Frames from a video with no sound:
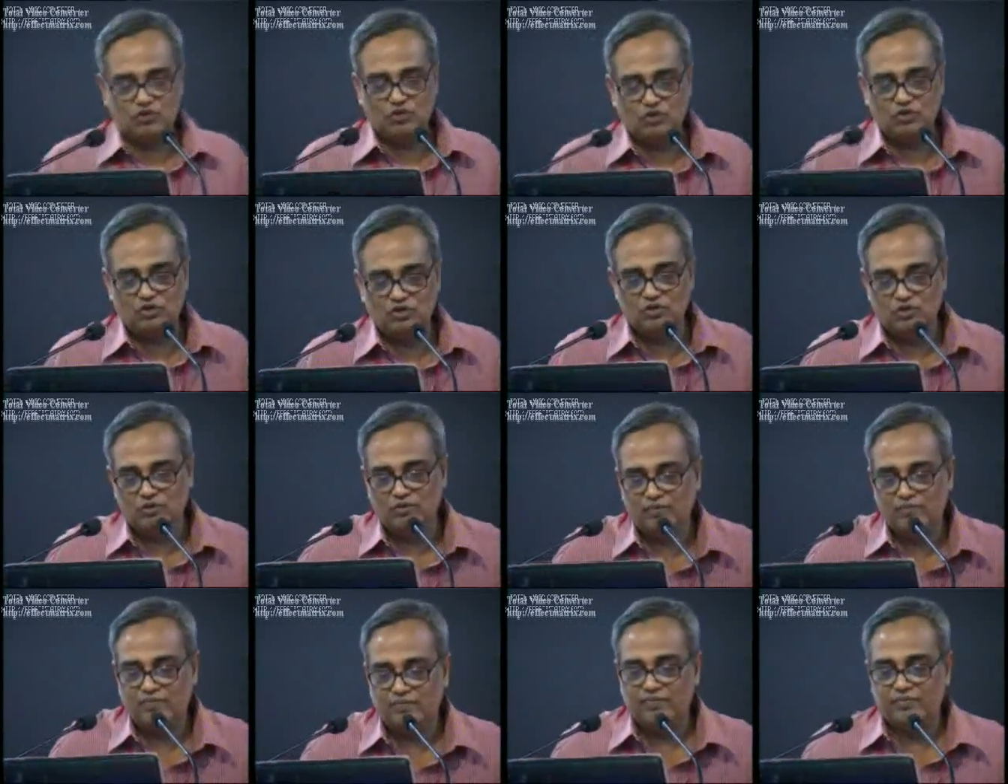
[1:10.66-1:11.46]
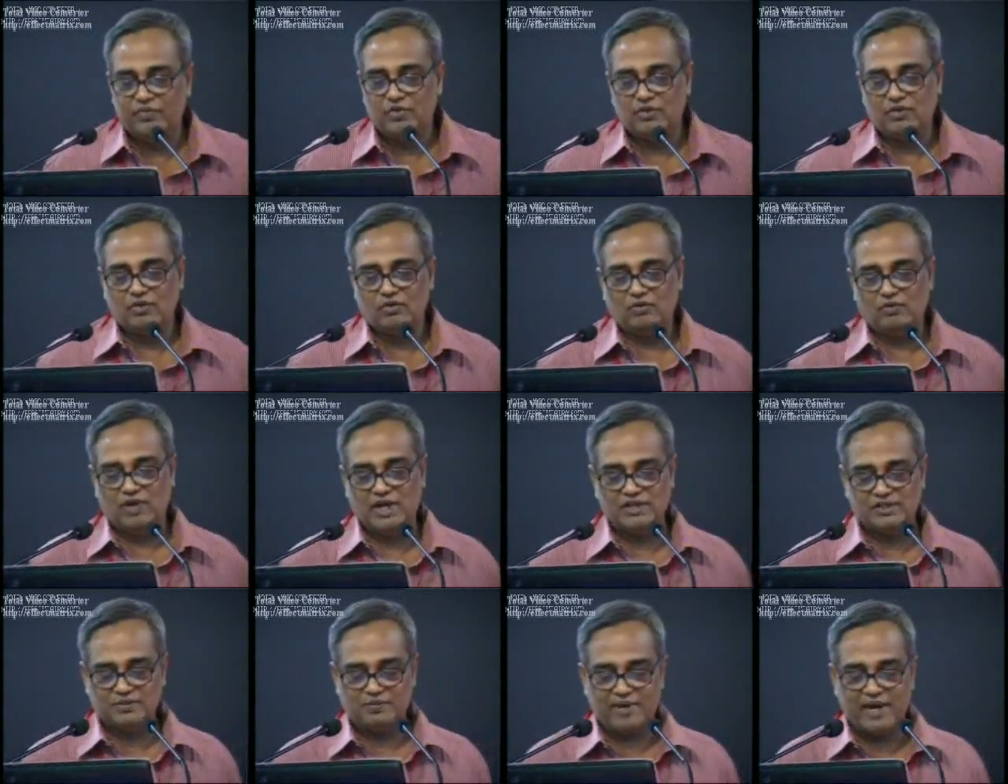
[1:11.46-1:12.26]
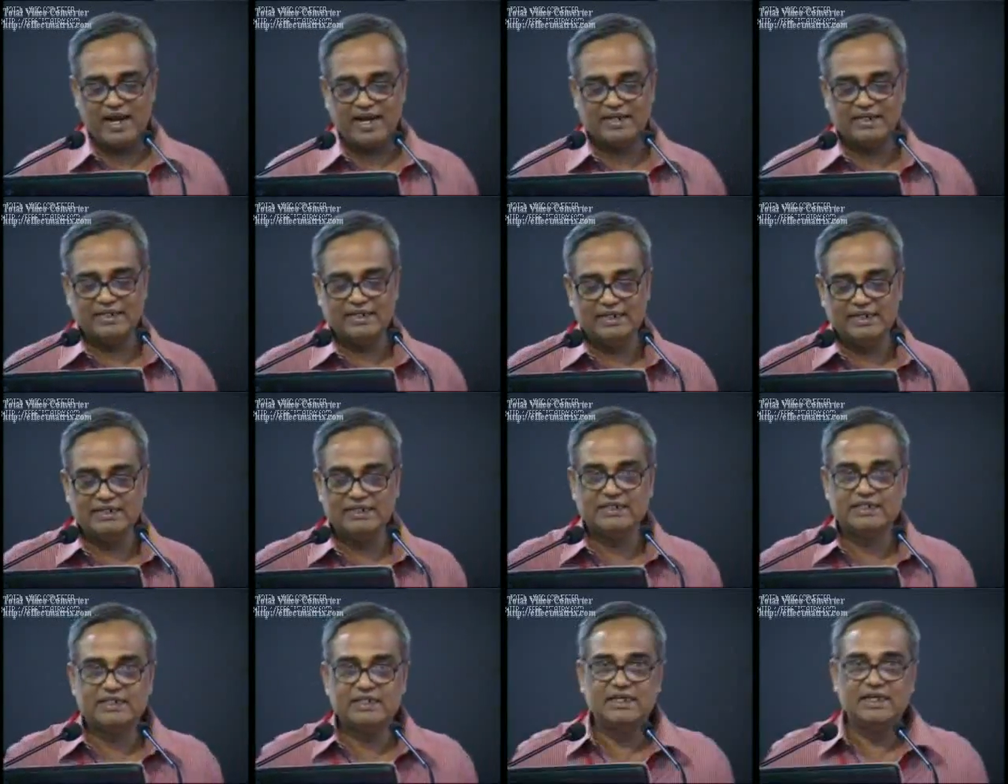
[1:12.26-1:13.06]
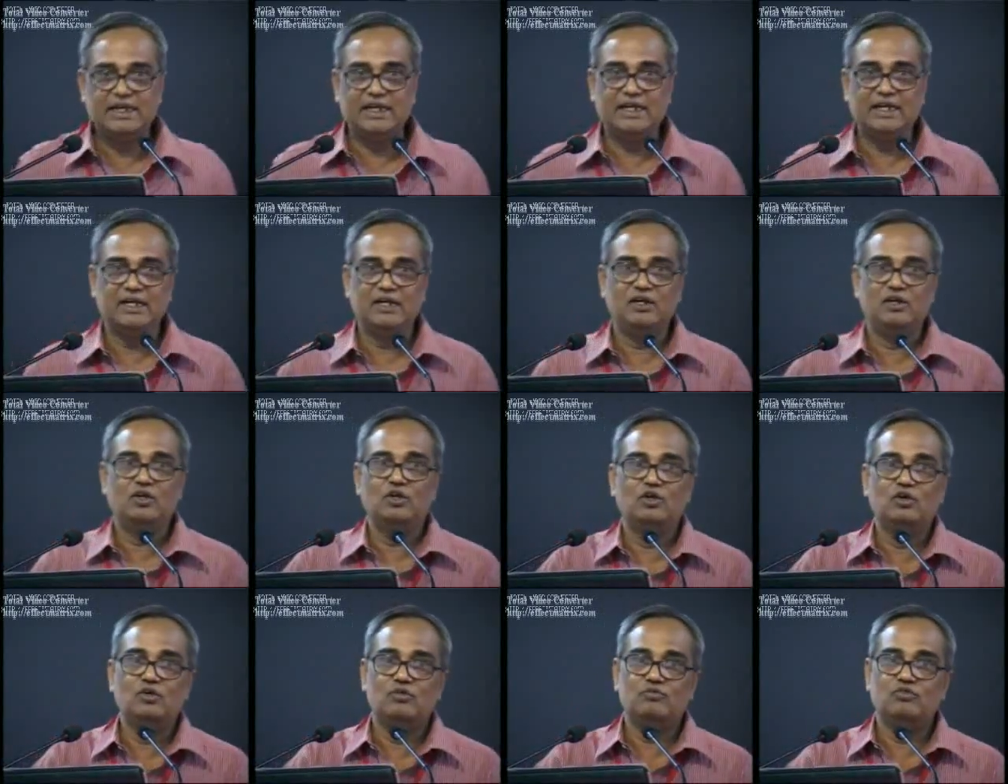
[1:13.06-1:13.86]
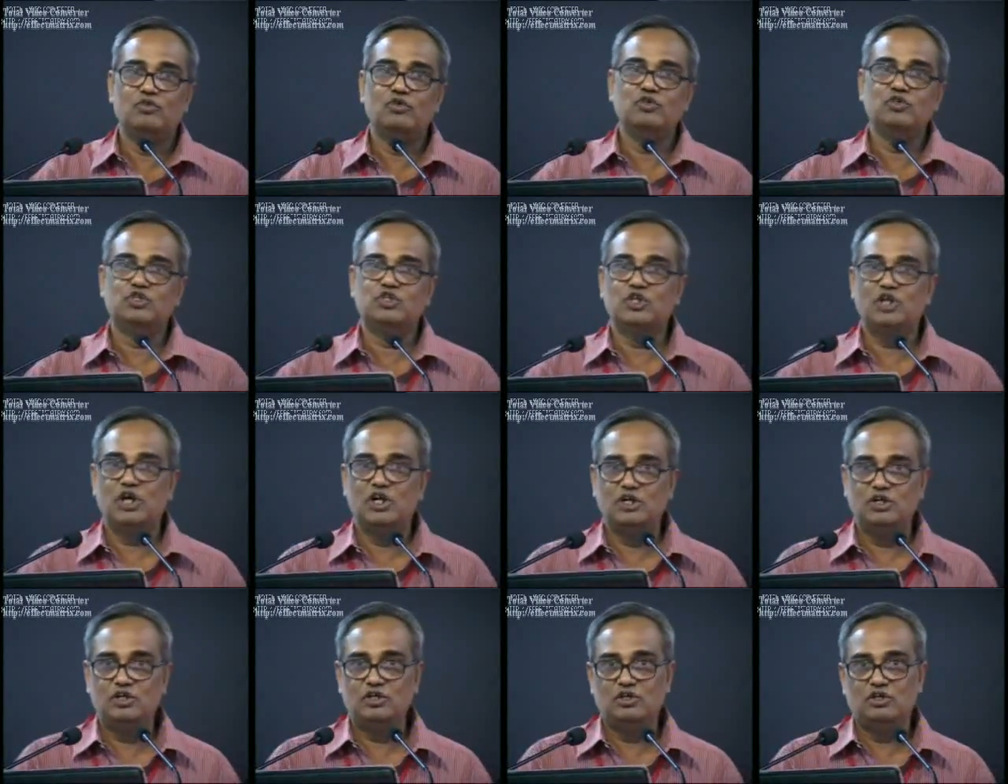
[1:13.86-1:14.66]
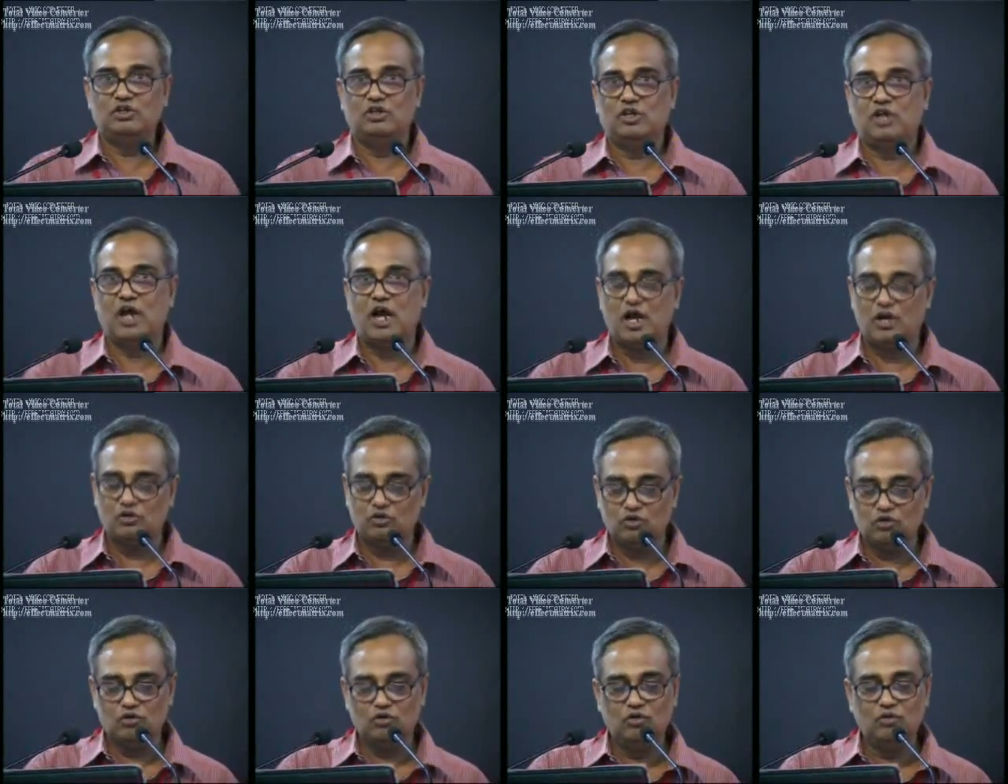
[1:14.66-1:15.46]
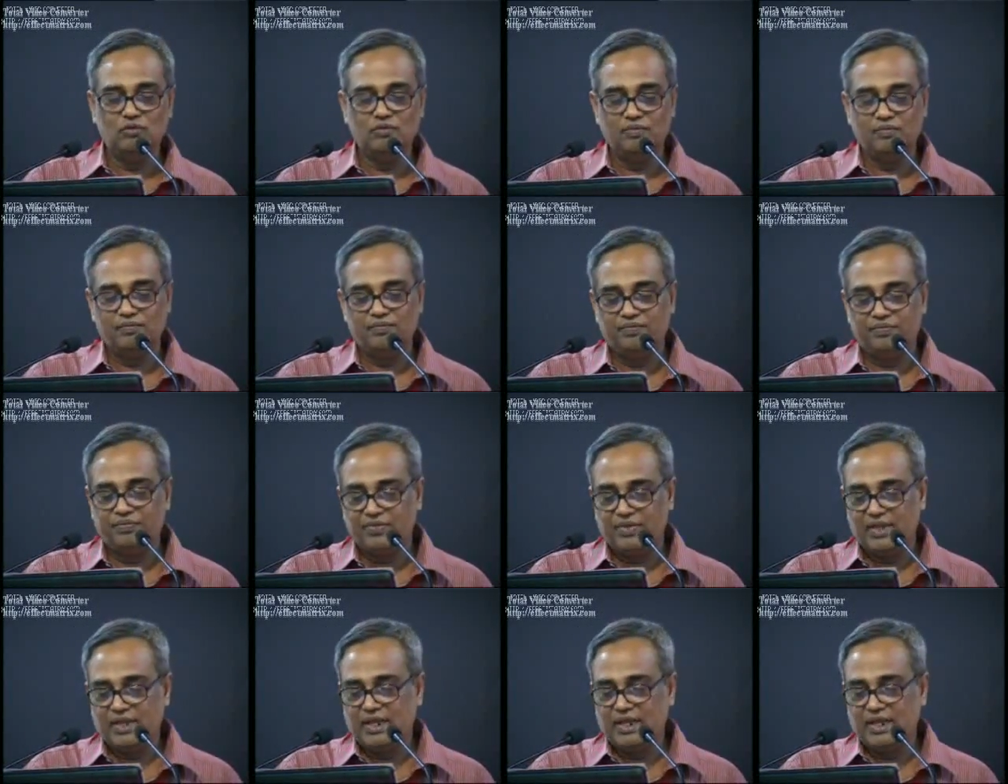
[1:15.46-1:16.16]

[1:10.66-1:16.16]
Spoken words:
This route was practiced in Bhushan, Angul,